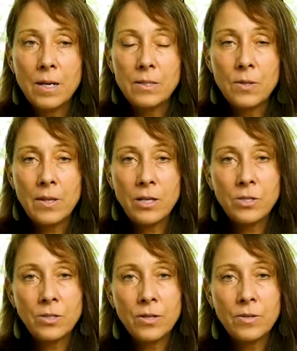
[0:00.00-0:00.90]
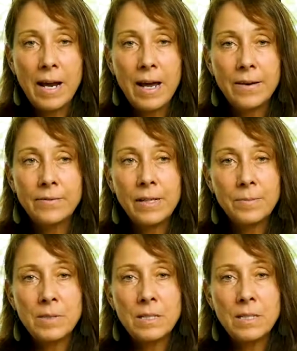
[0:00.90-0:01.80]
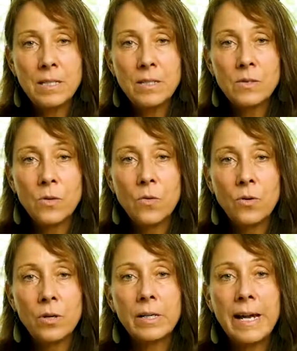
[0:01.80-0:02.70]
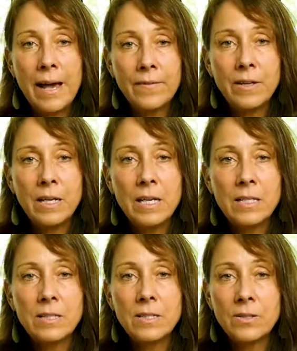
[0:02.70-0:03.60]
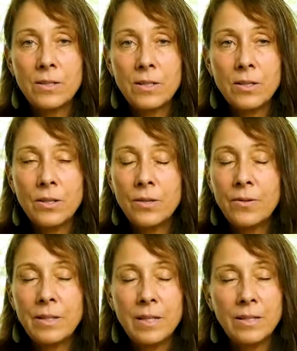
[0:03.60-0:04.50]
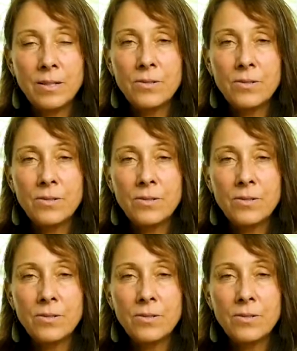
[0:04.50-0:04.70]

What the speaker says: so that you don't have gum disease or cavities or, and